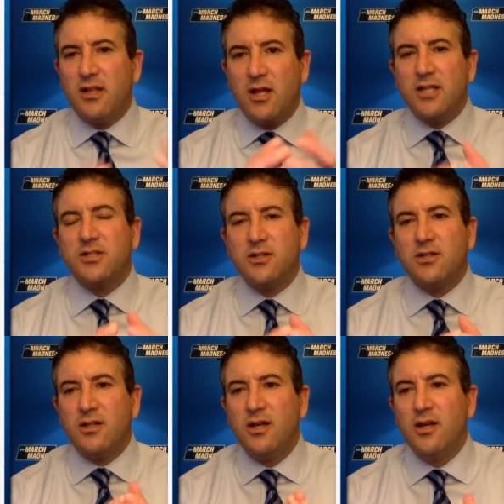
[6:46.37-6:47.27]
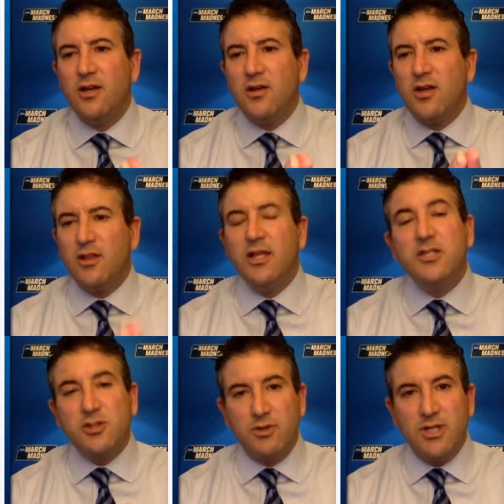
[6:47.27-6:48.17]
They lost to at
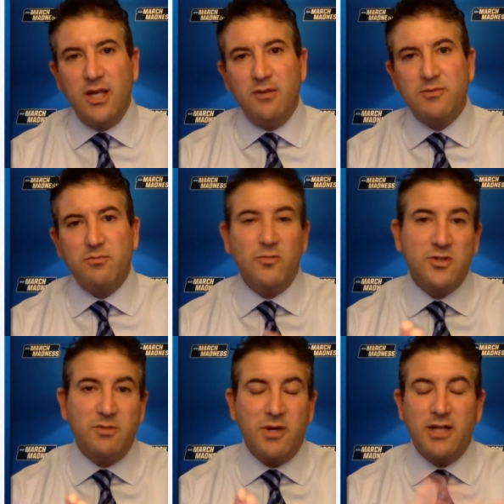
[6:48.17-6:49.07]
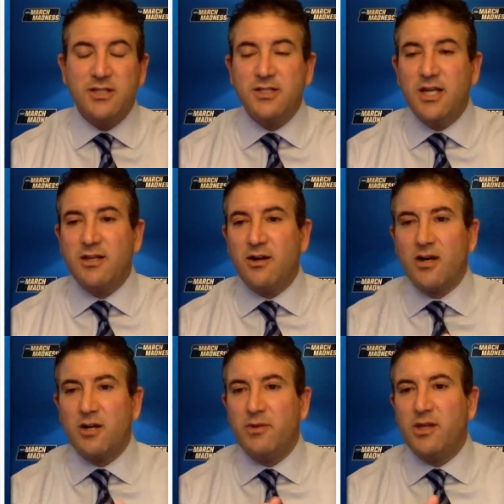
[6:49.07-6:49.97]
least three teams. We'll see about NC State that
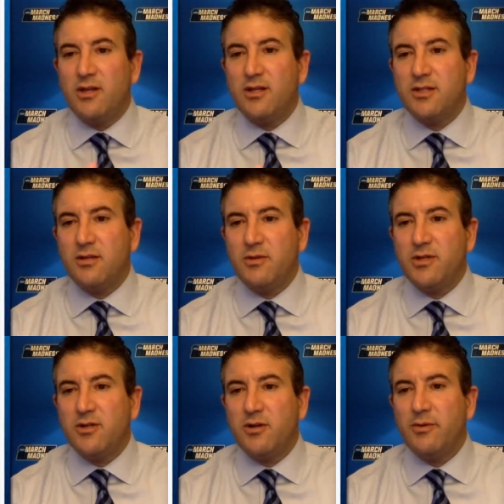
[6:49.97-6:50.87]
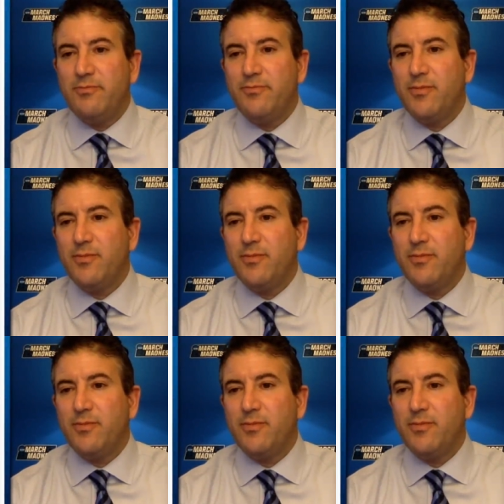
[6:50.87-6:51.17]
aren't going to be in the NCAA tournament.